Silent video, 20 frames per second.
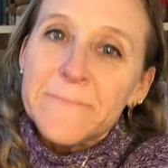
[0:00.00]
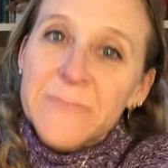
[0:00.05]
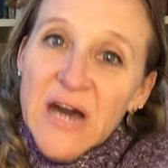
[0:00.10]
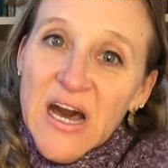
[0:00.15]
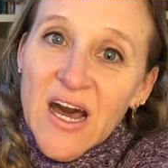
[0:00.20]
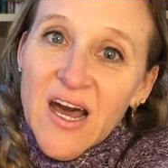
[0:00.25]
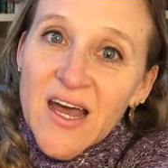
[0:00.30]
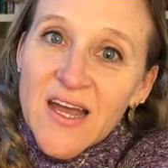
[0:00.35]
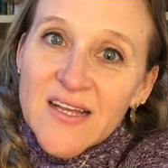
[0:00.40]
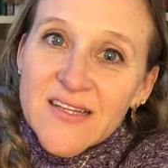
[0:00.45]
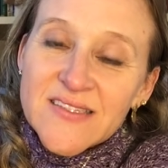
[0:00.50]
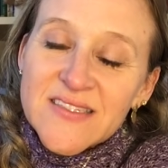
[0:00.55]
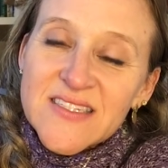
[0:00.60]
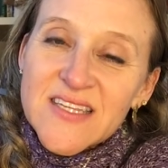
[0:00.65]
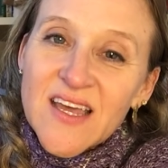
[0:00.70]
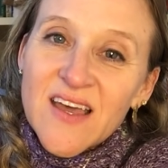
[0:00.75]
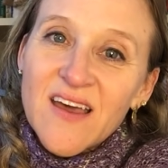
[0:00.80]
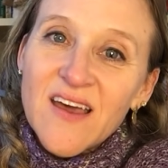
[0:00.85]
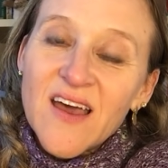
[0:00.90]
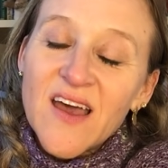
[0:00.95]

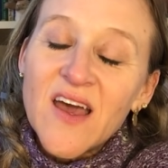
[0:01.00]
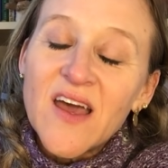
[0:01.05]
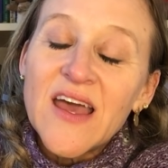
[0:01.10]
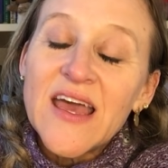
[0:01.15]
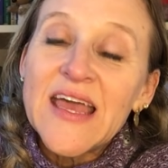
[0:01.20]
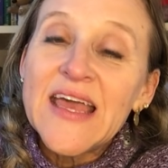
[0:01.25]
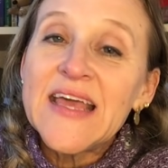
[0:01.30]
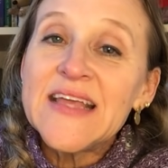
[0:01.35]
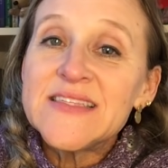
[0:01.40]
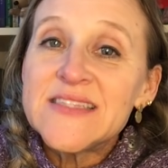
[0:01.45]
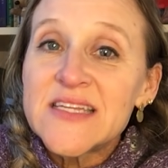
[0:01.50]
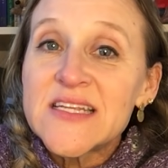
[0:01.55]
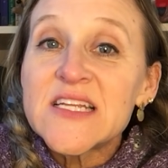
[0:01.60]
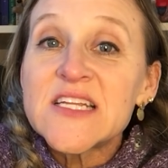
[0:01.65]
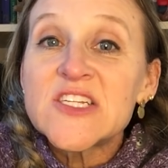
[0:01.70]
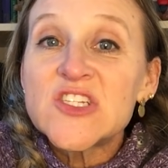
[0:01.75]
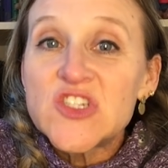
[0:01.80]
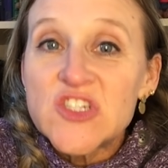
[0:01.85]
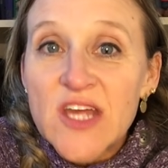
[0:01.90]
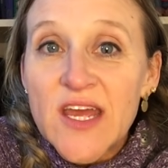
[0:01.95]
But it's an
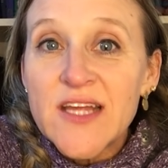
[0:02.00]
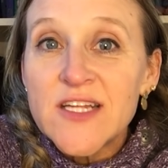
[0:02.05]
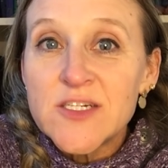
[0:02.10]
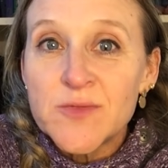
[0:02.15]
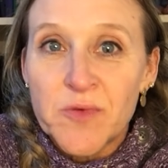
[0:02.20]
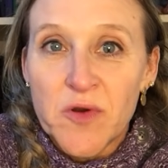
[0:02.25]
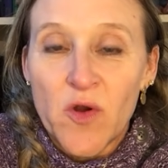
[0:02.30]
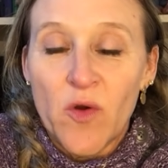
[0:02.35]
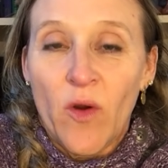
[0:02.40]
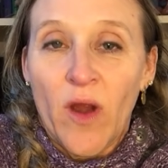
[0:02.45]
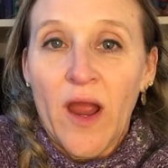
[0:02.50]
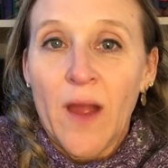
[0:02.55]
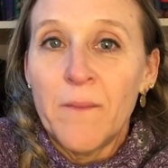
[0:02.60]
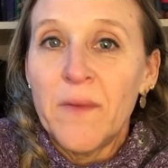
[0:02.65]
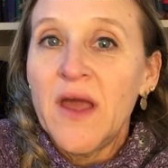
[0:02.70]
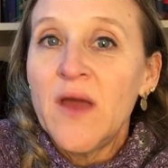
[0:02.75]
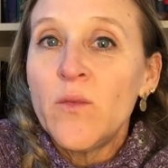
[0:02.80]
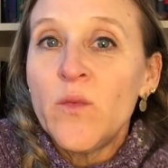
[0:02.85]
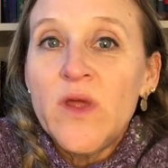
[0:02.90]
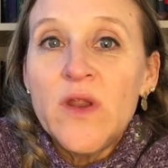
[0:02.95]
exchange
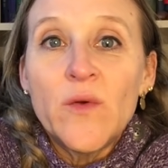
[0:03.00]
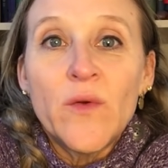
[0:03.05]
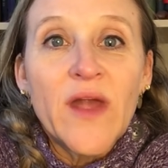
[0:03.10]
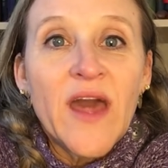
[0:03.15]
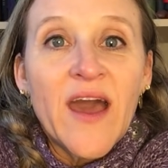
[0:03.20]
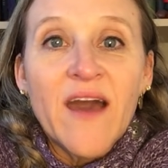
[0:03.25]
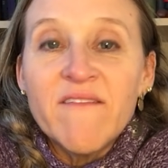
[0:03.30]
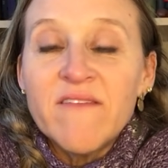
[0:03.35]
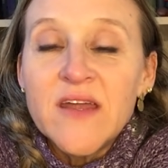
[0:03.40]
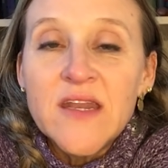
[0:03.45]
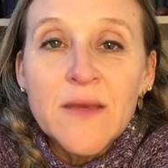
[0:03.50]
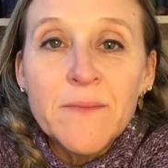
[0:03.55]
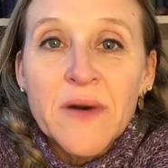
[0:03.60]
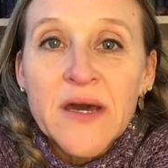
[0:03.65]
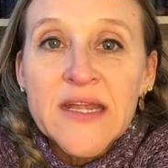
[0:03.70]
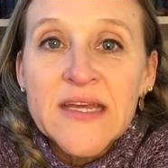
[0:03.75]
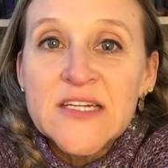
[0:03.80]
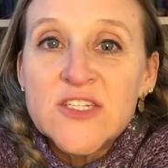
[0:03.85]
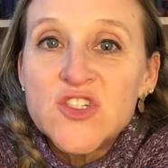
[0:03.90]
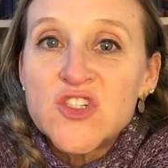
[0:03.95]
program and we don't have
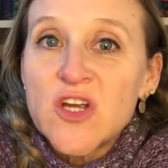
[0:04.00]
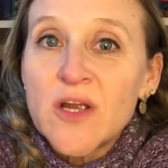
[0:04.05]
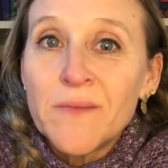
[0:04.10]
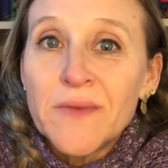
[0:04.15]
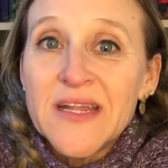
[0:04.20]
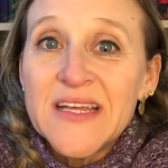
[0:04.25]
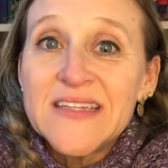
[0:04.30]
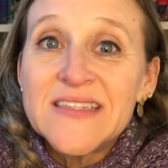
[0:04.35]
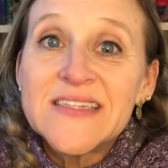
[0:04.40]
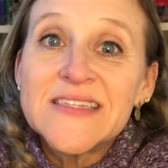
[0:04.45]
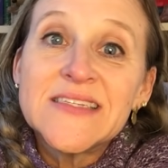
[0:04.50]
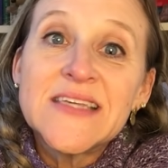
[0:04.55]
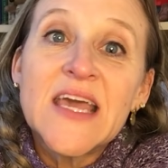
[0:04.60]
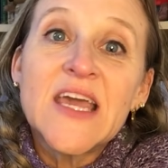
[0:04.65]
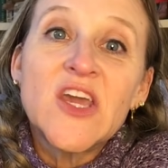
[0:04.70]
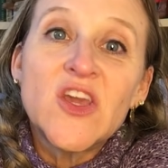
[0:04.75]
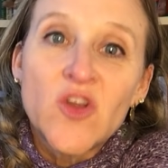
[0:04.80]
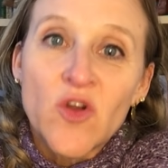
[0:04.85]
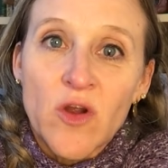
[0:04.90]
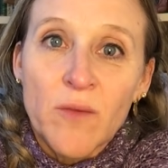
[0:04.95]
anybody in Germany to
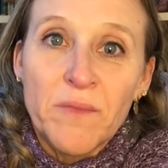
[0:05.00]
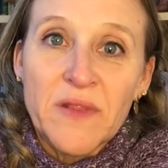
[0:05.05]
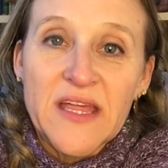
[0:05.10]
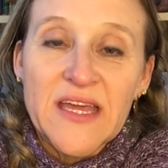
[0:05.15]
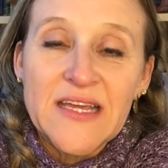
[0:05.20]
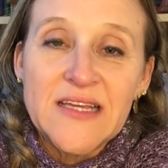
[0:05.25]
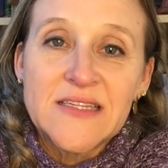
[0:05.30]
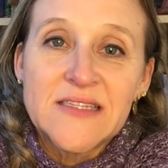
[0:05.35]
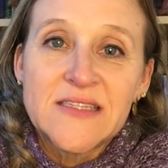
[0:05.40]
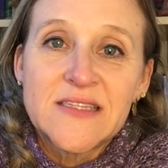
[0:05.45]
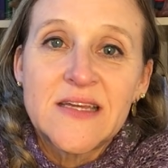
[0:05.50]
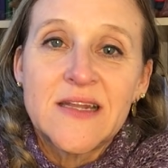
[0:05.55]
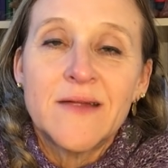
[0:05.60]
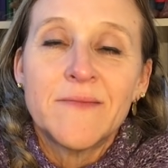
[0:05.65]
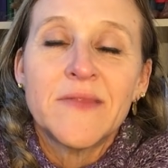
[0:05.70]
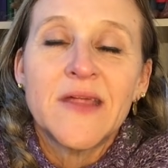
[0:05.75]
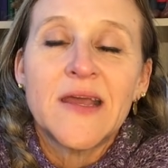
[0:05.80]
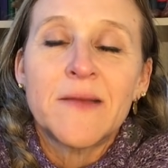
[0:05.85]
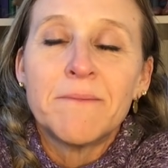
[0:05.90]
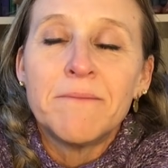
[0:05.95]
take your place.
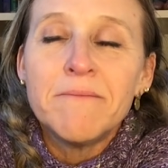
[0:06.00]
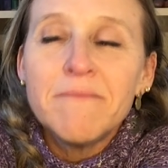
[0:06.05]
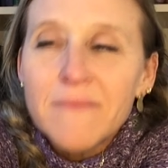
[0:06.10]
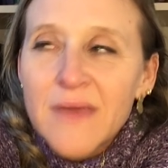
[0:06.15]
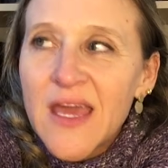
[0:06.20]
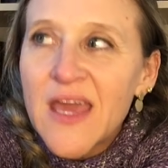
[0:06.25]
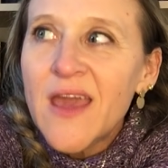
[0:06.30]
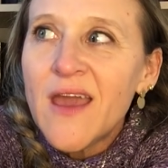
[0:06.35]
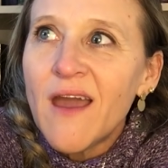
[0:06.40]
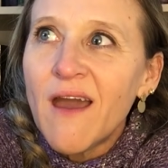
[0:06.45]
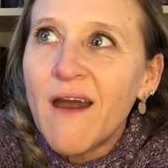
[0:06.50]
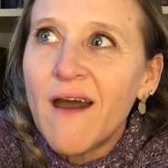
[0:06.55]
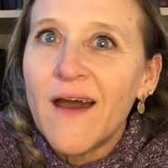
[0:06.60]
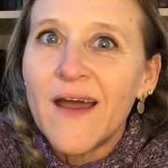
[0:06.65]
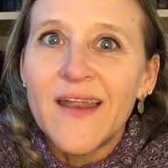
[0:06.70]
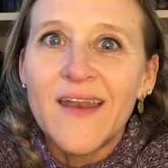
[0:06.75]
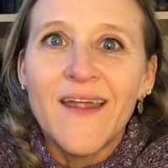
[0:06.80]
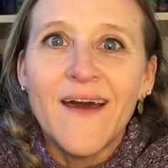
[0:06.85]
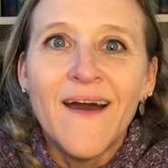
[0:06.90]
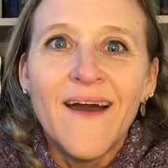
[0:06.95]
And I'm like,
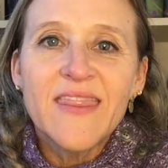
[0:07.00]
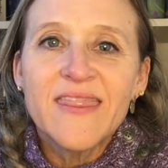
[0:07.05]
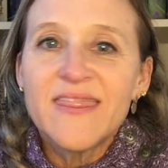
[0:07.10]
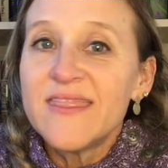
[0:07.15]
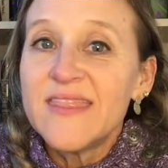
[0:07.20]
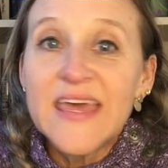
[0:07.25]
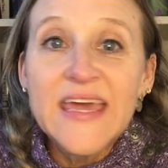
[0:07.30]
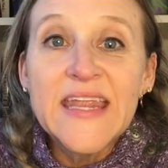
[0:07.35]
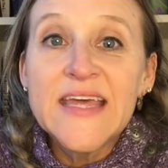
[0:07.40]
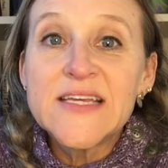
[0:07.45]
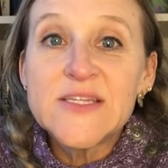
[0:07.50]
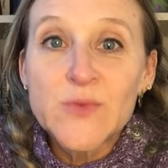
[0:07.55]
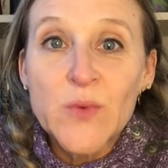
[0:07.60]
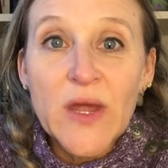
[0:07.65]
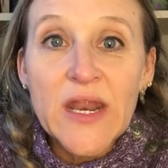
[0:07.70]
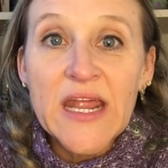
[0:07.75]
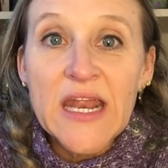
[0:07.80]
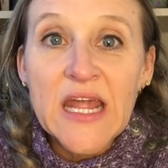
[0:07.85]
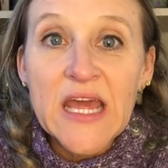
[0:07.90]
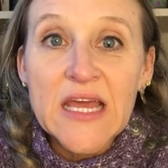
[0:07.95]
"Man, it is
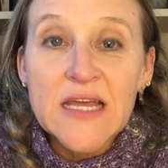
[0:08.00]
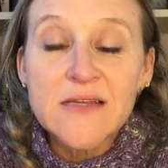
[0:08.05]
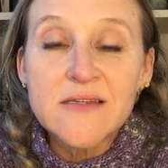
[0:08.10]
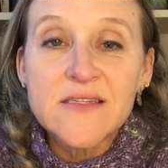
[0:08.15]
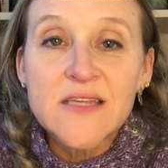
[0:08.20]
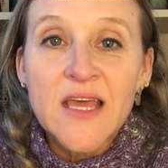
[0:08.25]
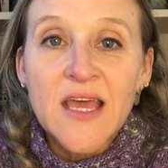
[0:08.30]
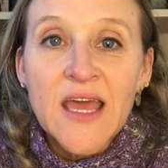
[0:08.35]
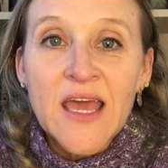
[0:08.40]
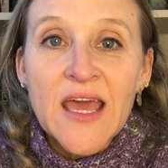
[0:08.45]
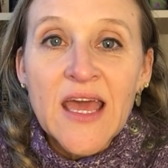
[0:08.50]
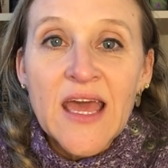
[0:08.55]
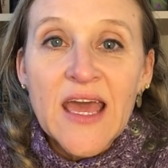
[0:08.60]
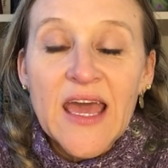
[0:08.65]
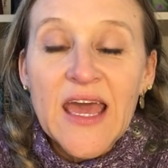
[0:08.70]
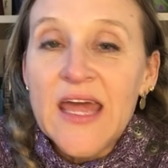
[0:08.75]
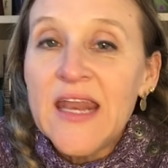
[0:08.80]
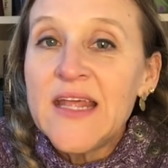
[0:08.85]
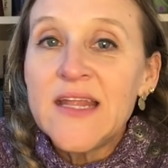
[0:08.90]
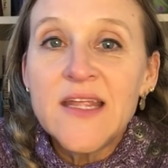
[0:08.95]
what it is."
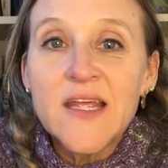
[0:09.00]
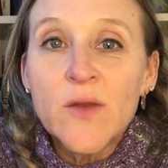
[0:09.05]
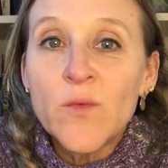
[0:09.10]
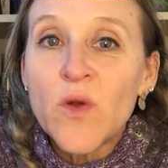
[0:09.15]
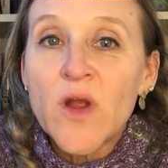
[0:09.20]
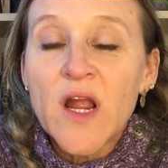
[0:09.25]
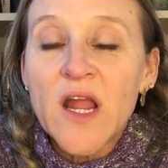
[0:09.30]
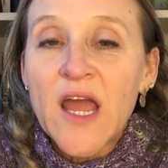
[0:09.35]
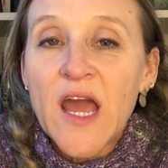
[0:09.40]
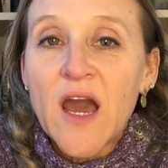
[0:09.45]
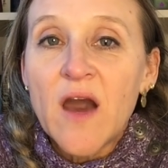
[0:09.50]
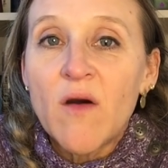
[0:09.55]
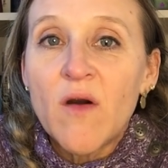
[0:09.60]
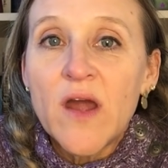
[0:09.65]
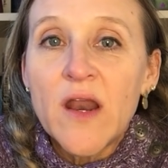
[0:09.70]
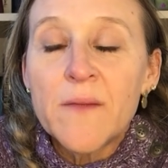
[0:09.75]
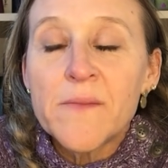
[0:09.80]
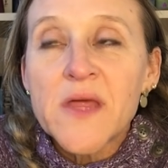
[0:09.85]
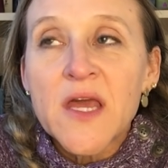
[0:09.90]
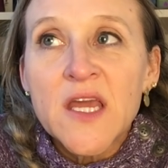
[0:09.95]
And it didn't work
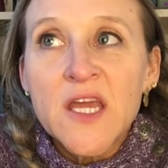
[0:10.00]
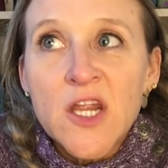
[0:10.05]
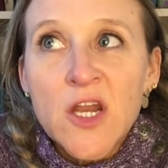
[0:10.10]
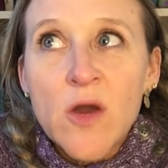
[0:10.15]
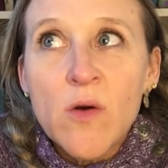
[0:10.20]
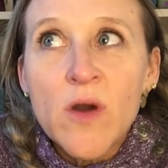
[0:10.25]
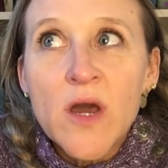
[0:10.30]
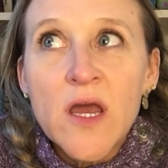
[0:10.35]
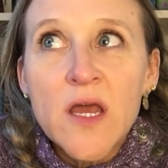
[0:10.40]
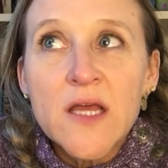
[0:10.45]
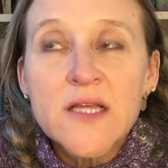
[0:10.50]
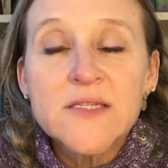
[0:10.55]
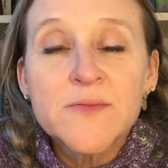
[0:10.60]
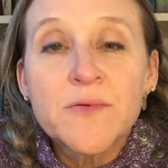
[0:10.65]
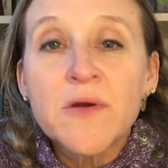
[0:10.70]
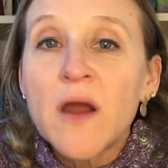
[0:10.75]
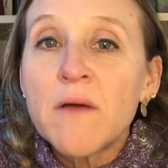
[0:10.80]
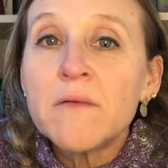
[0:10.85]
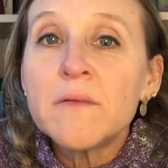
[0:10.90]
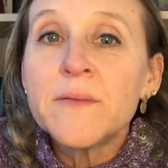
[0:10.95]
out. And I'm like, "You know what? It's
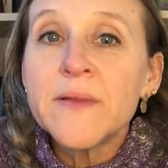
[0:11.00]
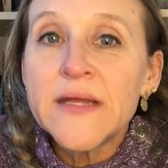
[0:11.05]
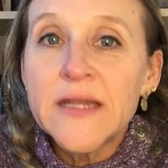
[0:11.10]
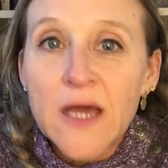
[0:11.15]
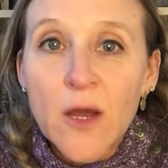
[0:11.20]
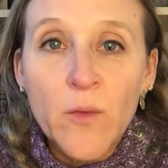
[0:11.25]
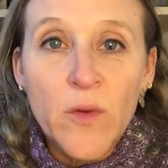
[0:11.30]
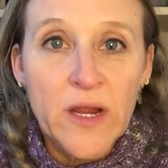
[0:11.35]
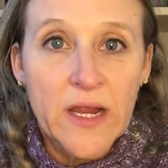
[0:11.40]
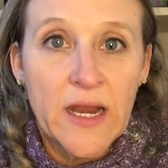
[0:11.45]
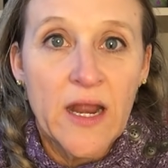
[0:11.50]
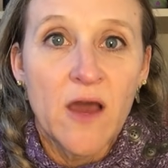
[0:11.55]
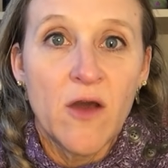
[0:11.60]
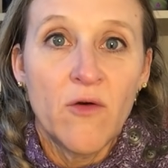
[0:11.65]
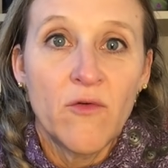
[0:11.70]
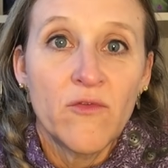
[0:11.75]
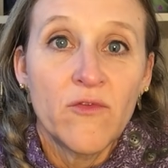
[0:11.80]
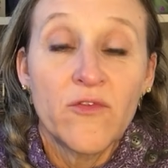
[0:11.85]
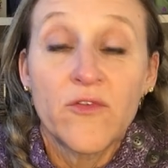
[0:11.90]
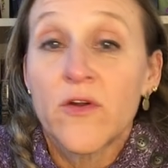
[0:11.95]
probably not working
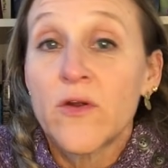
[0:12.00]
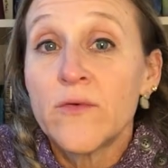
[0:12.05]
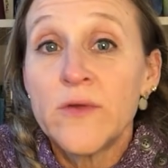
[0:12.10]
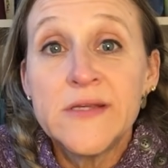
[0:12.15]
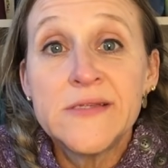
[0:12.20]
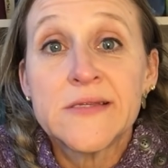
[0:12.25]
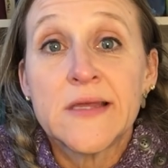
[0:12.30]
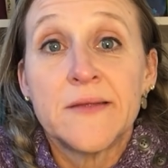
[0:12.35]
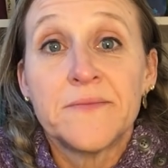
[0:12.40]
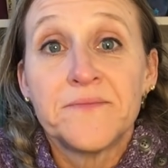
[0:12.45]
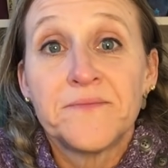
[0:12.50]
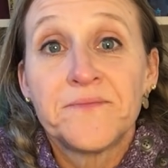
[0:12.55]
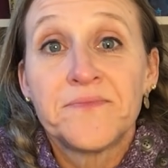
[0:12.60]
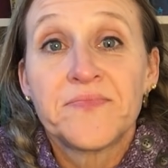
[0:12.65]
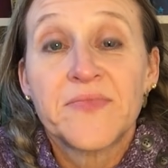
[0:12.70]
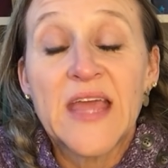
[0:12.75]
out for a reason."